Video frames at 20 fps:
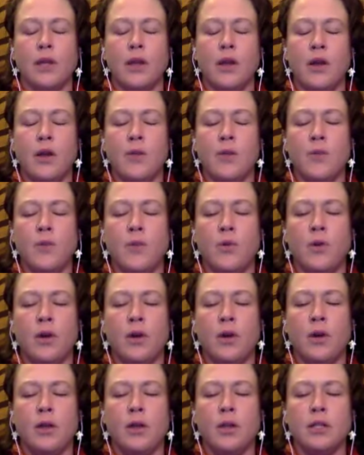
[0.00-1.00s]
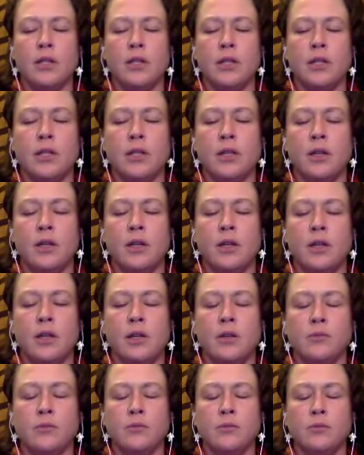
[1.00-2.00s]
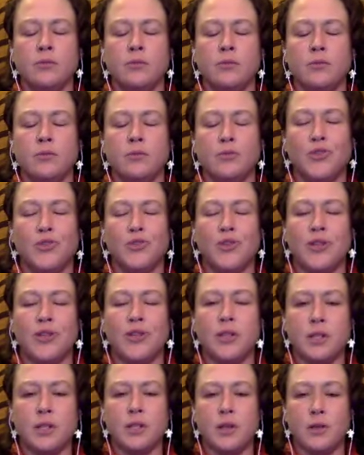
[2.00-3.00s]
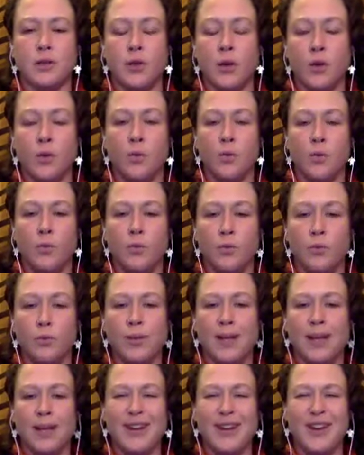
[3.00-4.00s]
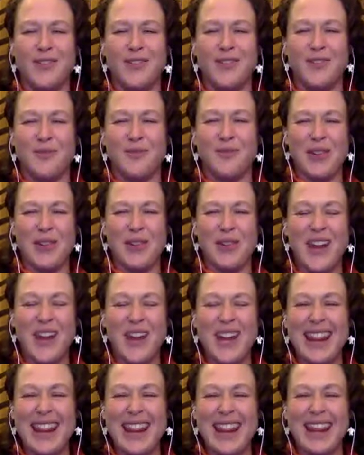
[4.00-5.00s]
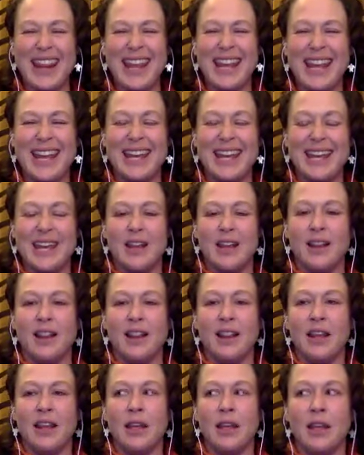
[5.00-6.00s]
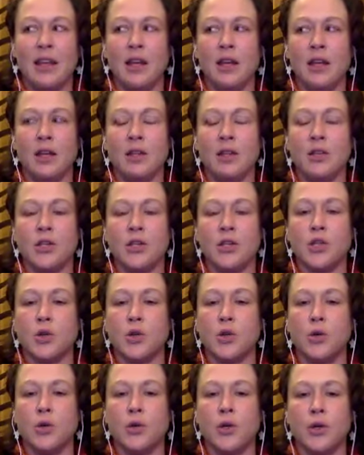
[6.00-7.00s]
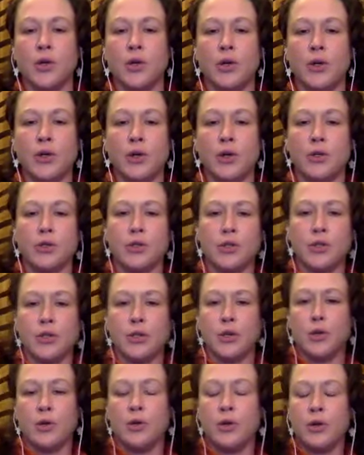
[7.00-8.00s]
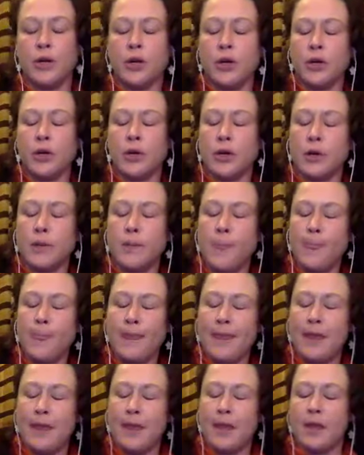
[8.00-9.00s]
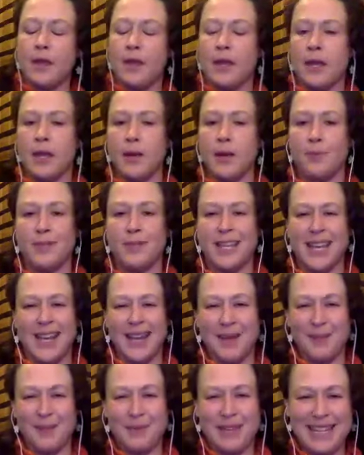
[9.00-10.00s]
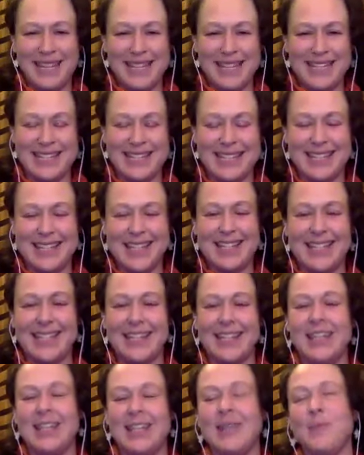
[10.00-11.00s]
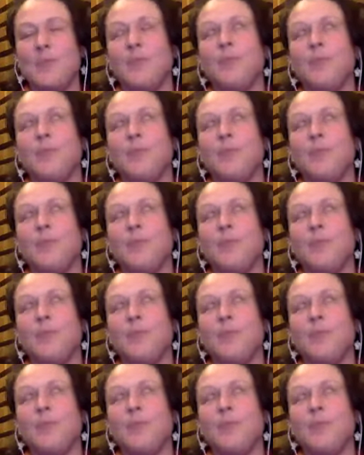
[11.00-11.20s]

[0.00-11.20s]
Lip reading: Now I'm orienting towards the plane of my width, the shoulder to shoulder, hip to hip, knee to knee.